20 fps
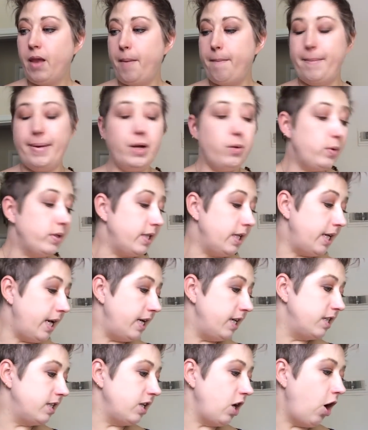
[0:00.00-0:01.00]
But it was a
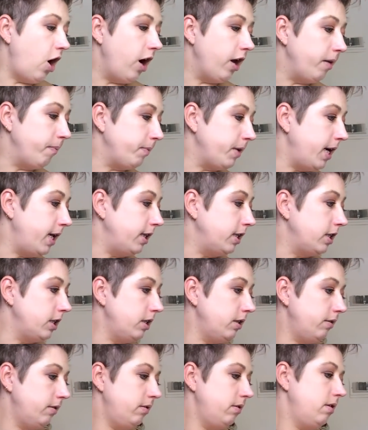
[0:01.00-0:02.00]
nice autumn
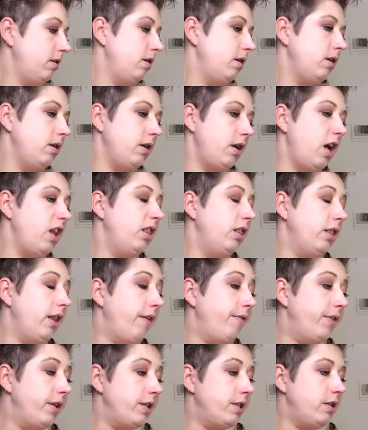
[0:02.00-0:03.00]
color. I
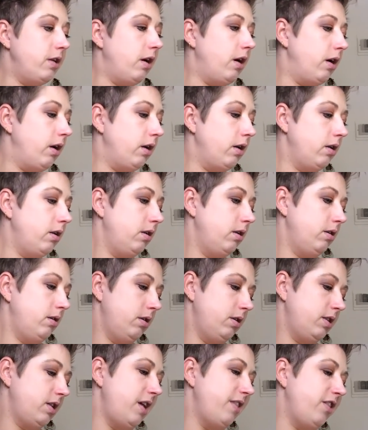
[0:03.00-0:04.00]
love this yarn.
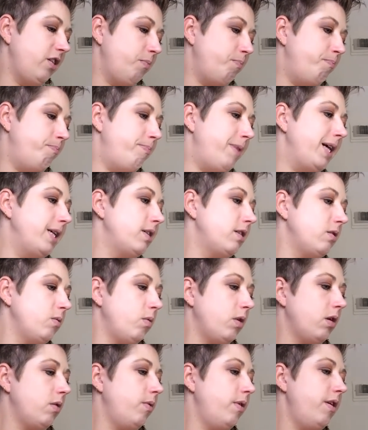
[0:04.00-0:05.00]
It's not the best to
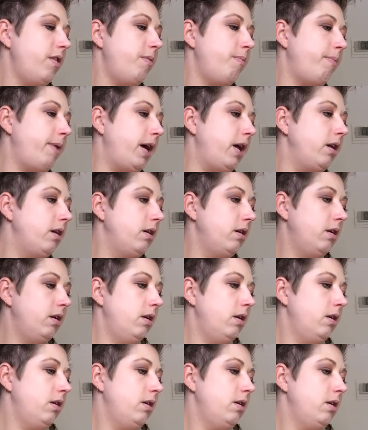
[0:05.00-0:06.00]
work with, but
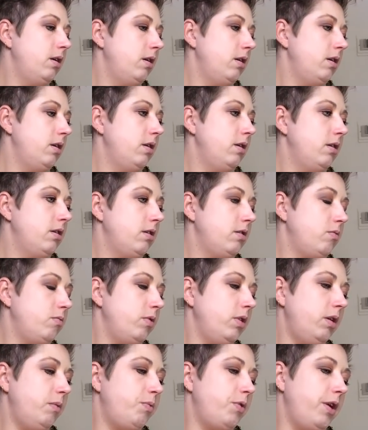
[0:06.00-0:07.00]
it's
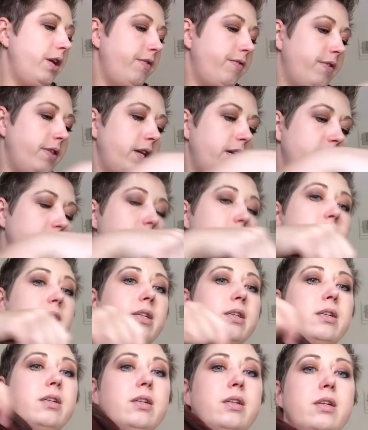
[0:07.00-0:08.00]
really pretty for this.